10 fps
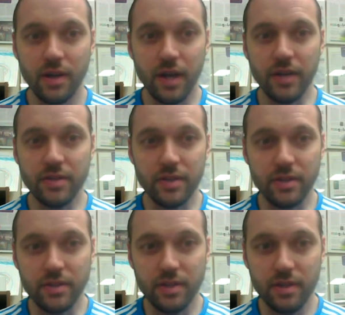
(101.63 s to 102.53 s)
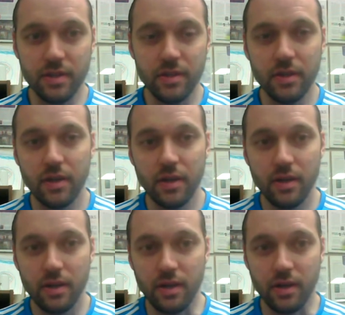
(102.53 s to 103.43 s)
As you can see,
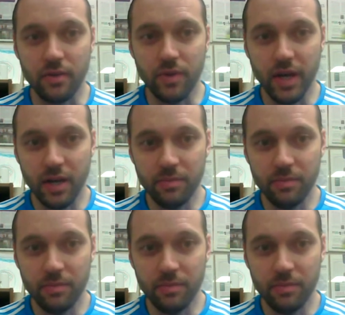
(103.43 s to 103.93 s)
Real